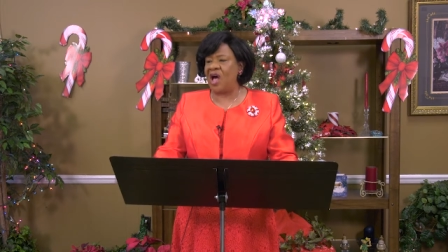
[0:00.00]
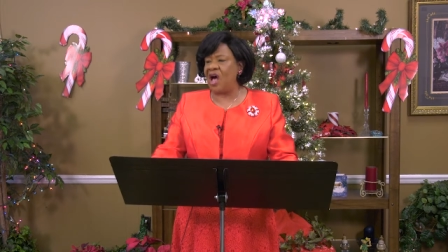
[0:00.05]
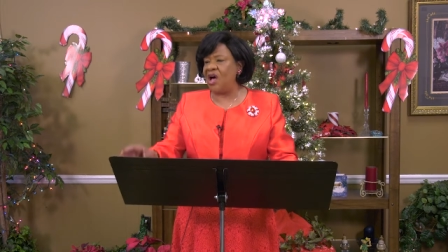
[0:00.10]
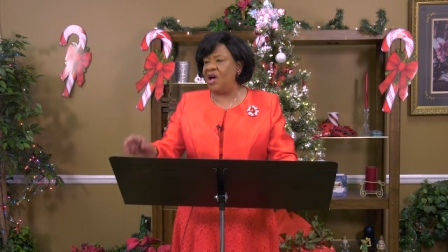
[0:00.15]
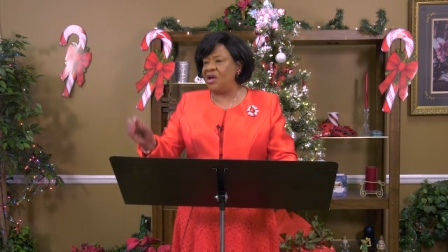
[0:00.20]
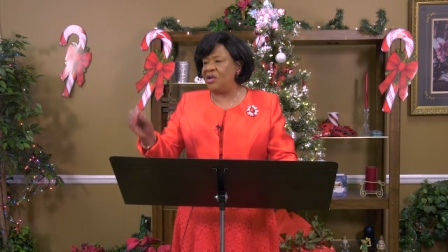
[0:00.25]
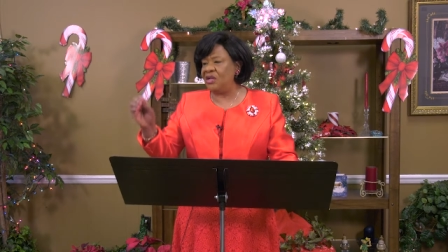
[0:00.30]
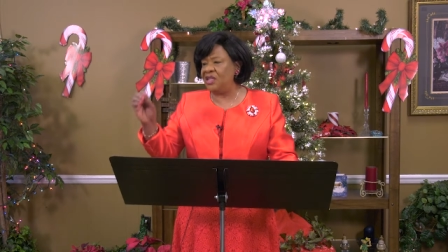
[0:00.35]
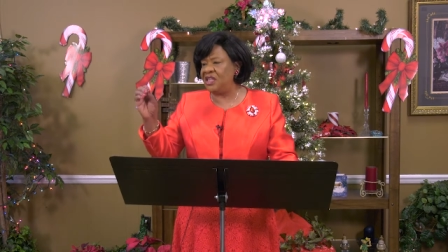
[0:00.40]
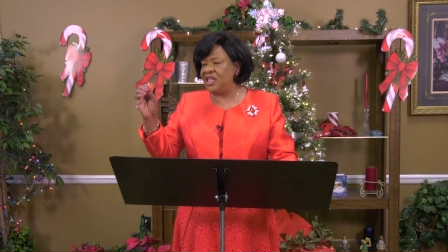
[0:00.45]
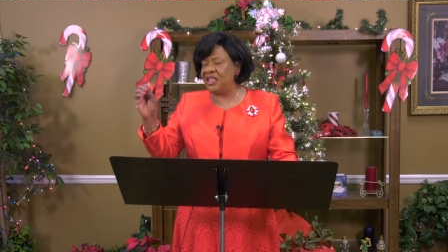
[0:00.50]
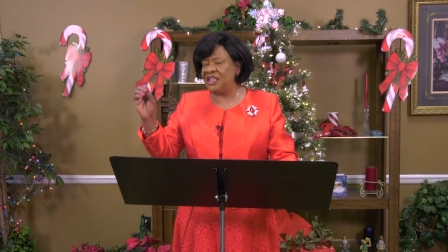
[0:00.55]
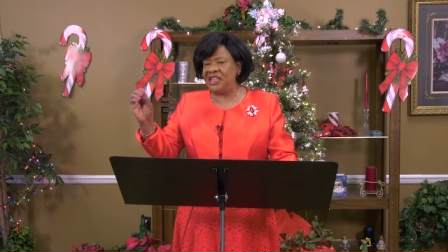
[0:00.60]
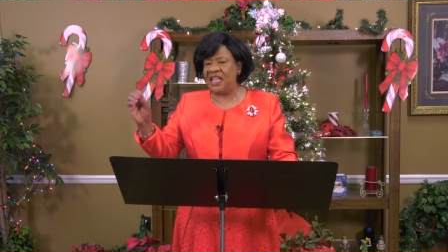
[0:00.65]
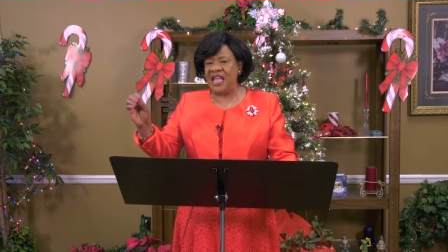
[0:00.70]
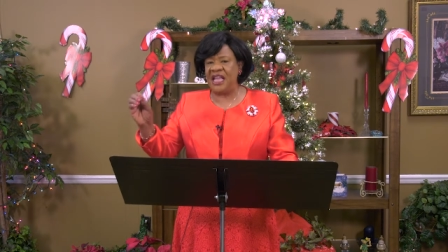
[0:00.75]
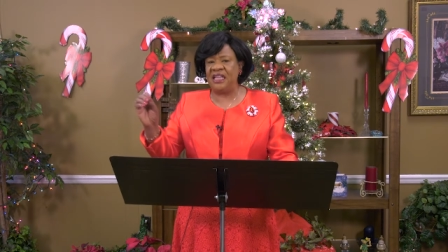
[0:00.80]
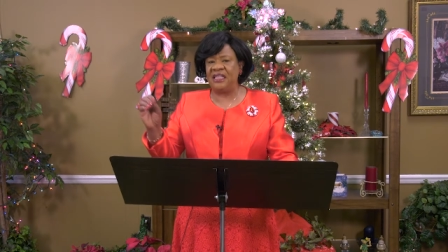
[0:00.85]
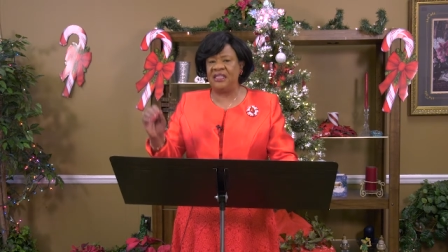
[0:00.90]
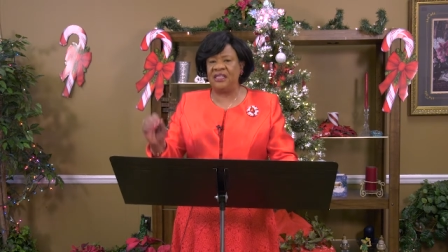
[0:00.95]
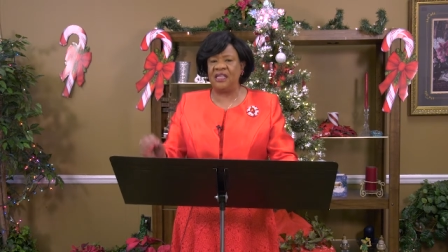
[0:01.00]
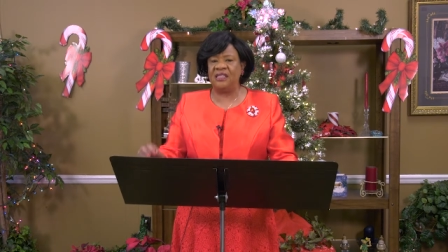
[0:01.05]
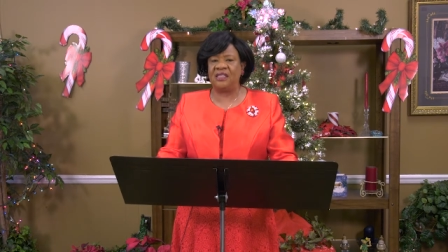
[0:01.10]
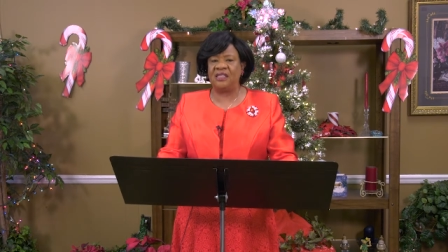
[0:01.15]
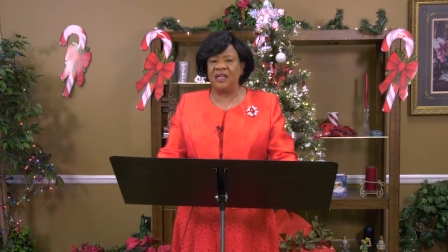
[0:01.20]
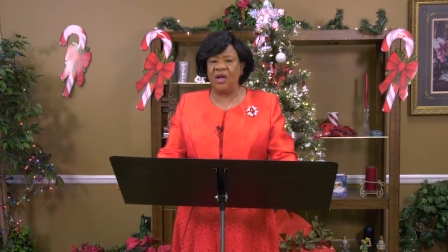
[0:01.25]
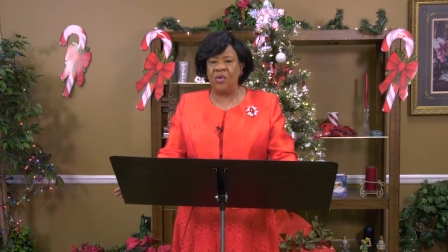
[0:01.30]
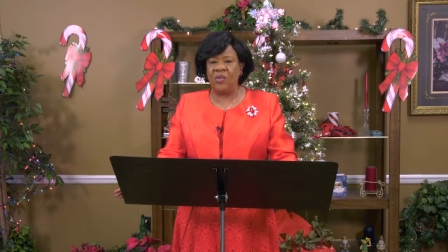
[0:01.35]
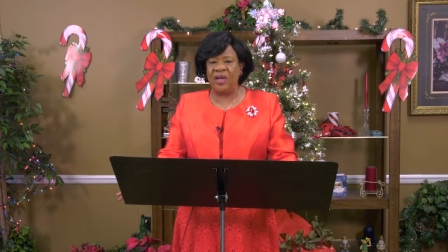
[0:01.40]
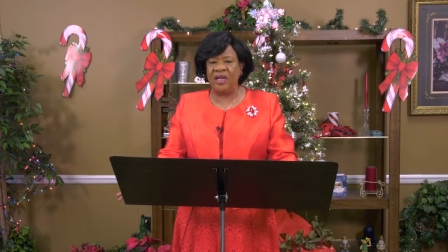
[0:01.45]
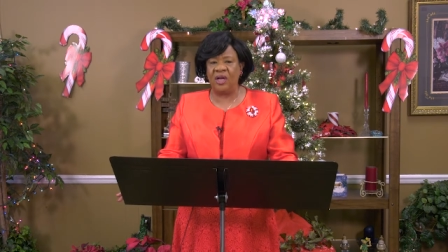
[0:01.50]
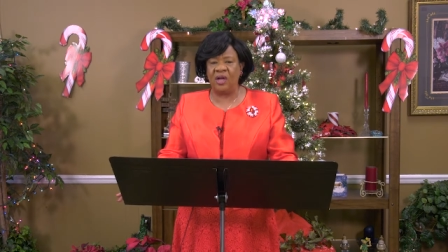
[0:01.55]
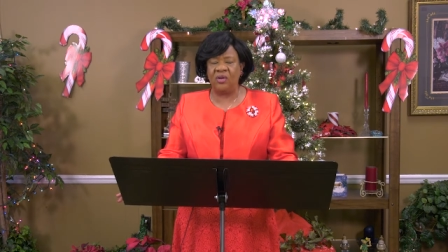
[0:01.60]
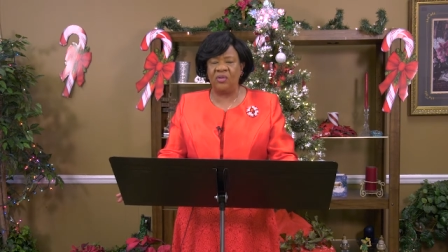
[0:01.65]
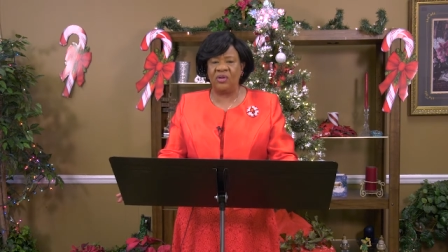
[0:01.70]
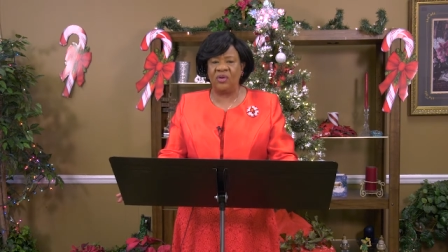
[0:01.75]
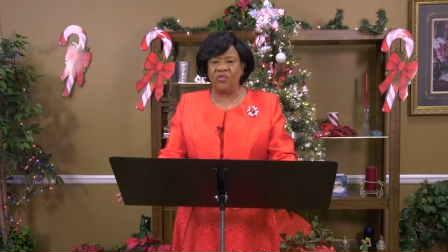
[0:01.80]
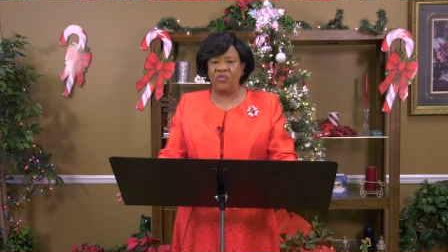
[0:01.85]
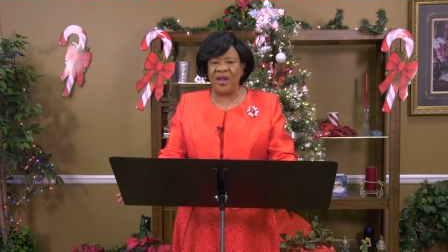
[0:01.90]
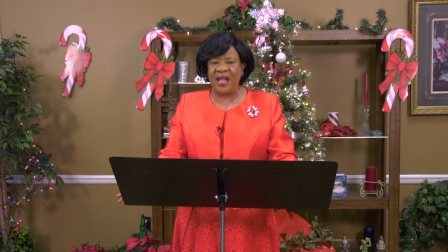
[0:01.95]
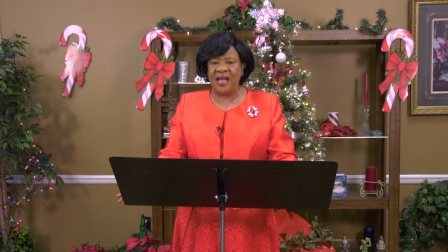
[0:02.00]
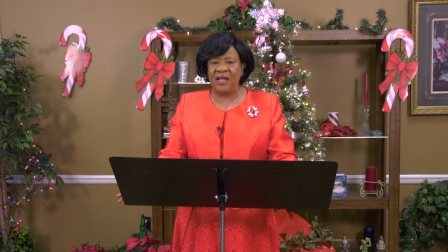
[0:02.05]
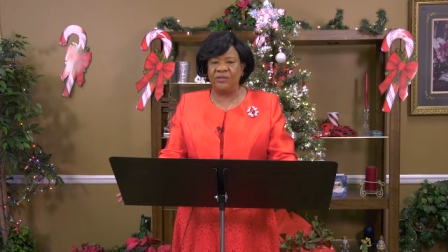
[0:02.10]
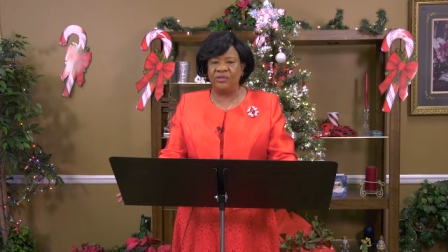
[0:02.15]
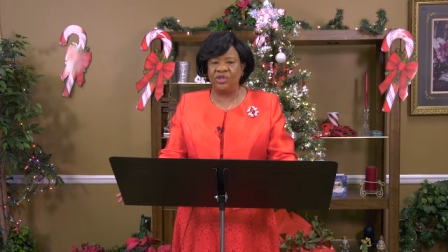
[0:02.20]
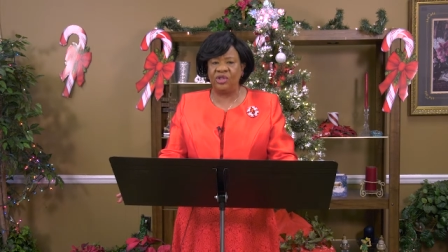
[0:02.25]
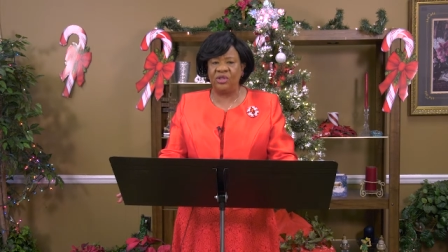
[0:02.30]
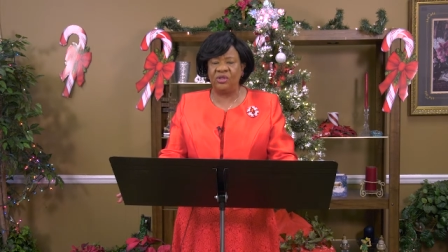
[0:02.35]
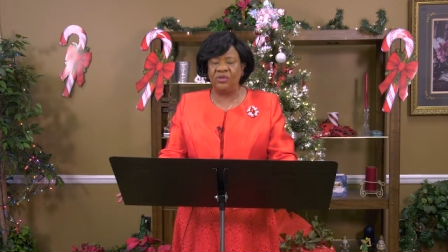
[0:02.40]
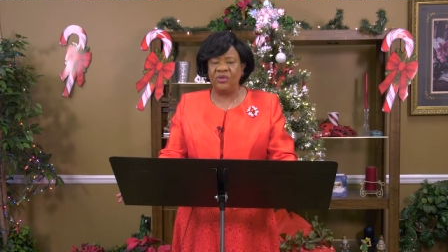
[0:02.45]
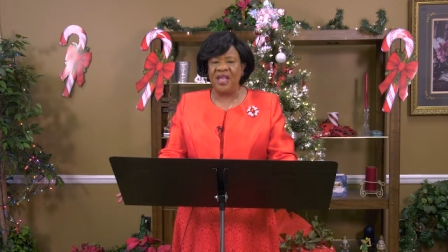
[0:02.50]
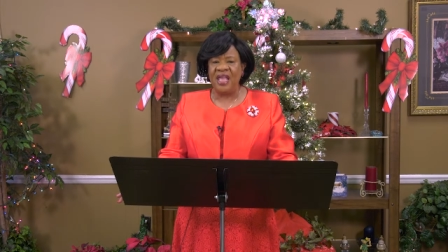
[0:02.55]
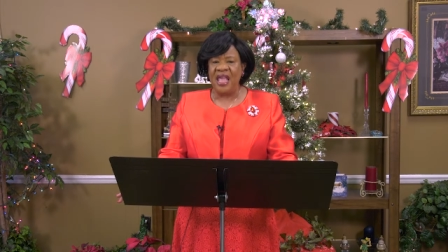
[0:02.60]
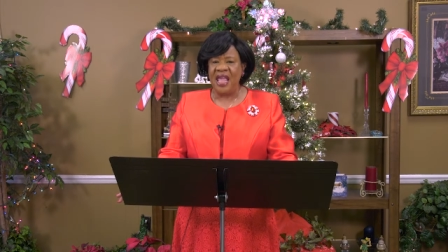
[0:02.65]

all of the things that's going on around you